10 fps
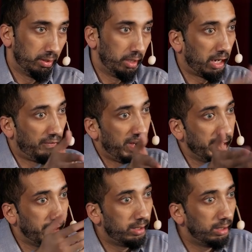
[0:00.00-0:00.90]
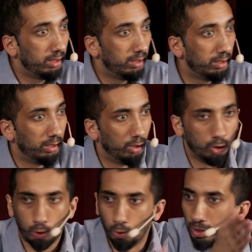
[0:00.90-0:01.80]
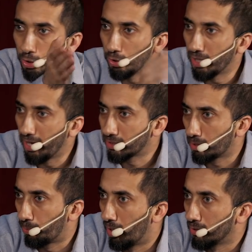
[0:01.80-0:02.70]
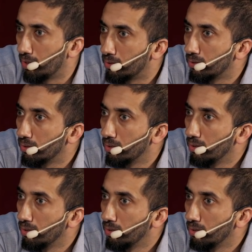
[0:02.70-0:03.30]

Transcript: They get offended. Who are you to ask the process?